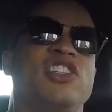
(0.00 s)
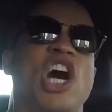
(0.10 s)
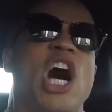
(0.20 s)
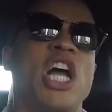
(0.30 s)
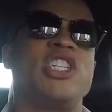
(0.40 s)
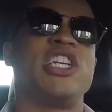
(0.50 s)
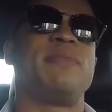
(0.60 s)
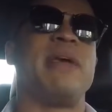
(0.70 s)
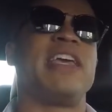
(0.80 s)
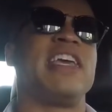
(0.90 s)
Dodge
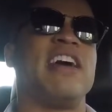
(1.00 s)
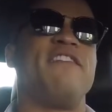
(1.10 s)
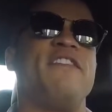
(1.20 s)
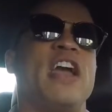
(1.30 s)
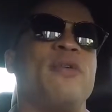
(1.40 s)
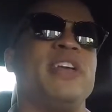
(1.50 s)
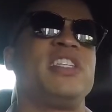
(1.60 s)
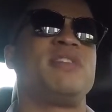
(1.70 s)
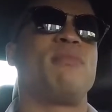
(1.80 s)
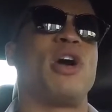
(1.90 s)
is making a very
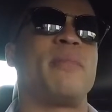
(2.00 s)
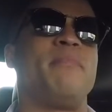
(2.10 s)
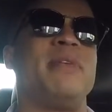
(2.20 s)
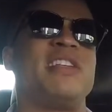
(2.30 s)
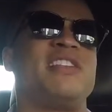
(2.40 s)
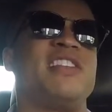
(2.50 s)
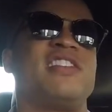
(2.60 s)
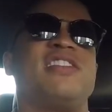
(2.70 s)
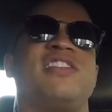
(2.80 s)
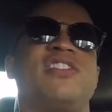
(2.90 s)
smart
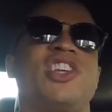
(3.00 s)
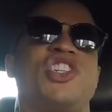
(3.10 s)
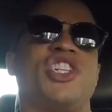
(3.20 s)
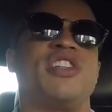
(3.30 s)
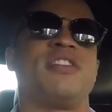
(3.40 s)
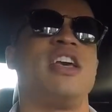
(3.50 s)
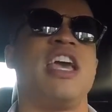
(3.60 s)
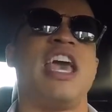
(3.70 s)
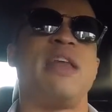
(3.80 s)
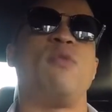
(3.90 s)
business decision
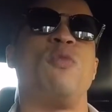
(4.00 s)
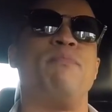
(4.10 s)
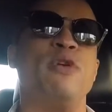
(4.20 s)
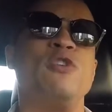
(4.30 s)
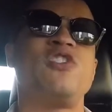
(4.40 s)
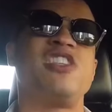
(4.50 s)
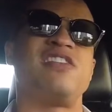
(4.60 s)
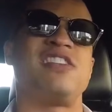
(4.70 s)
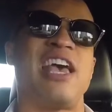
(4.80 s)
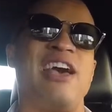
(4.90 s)
and will boost the
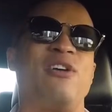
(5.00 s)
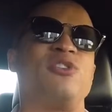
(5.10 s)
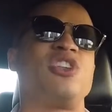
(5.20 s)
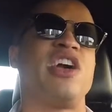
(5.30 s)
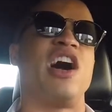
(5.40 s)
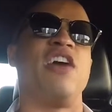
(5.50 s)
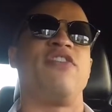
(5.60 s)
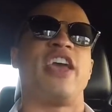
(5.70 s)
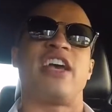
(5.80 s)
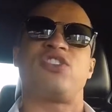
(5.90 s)
sales
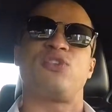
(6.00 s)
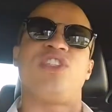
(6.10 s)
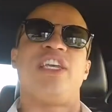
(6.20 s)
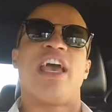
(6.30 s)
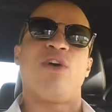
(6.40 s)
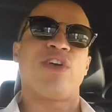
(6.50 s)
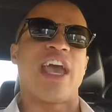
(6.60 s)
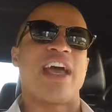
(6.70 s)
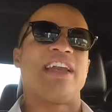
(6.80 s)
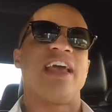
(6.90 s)
of the SRT
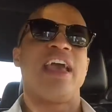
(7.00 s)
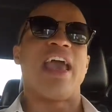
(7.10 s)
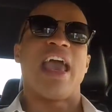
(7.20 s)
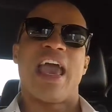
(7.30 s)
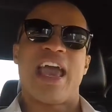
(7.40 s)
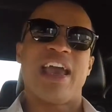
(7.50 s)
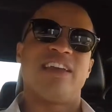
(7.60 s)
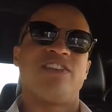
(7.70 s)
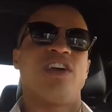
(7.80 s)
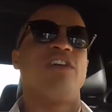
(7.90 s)
Hellcat
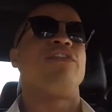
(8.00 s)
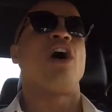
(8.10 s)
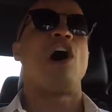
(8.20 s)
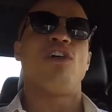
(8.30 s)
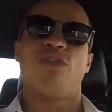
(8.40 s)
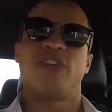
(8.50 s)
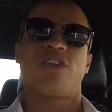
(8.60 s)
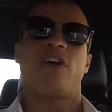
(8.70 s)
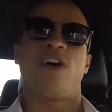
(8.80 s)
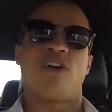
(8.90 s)
and of all of
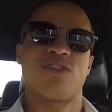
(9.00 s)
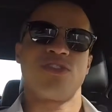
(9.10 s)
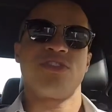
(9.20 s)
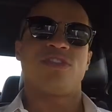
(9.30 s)
its cars.